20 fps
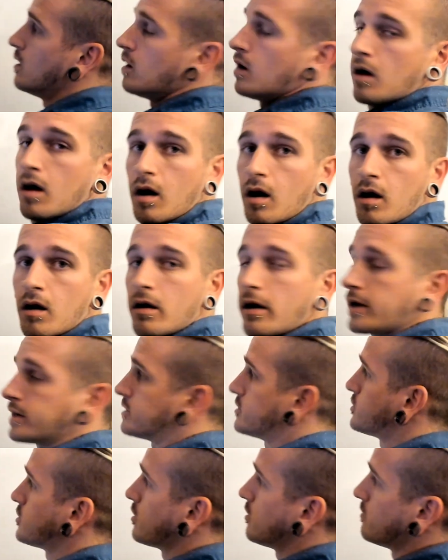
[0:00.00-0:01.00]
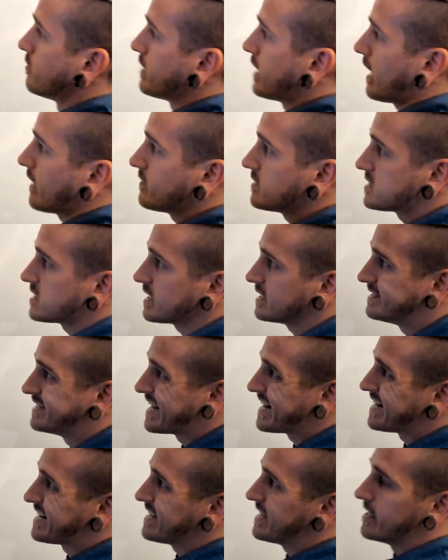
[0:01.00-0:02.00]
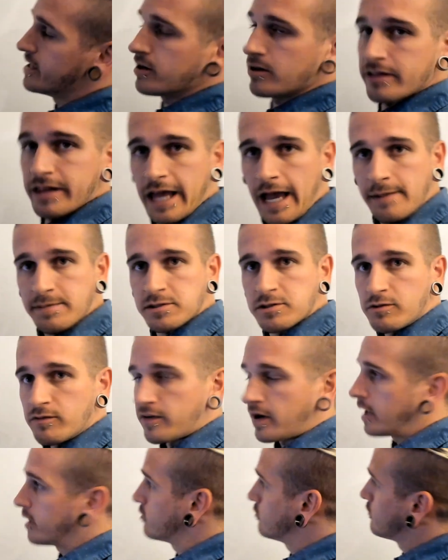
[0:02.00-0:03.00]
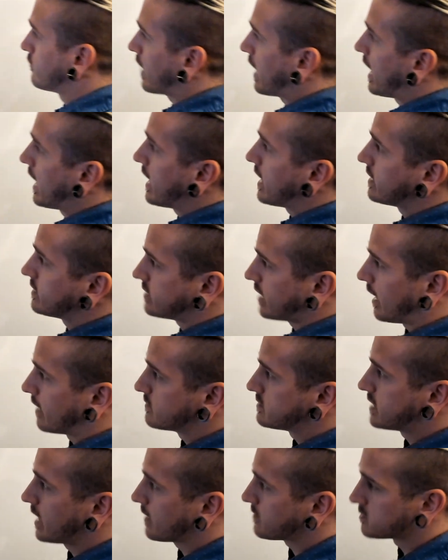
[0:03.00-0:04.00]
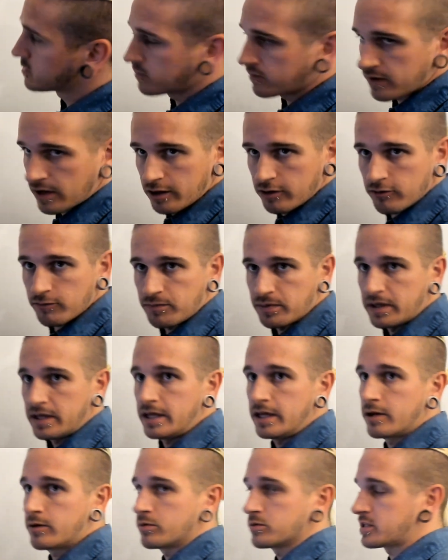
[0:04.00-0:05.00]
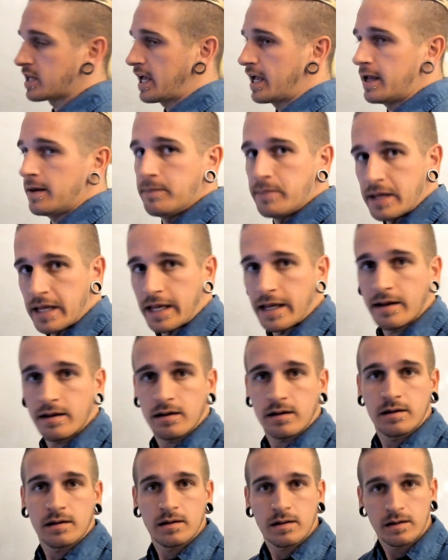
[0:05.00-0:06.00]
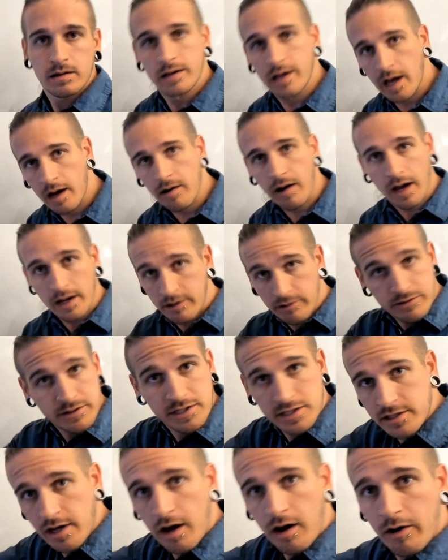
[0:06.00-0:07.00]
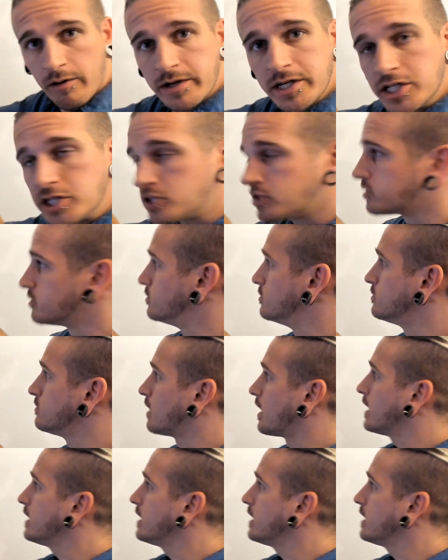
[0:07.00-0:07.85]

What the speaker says: All right, so we have this identity here, the absolute value of A times the absolute value of B equals AB. Now, I know this is not always true, right?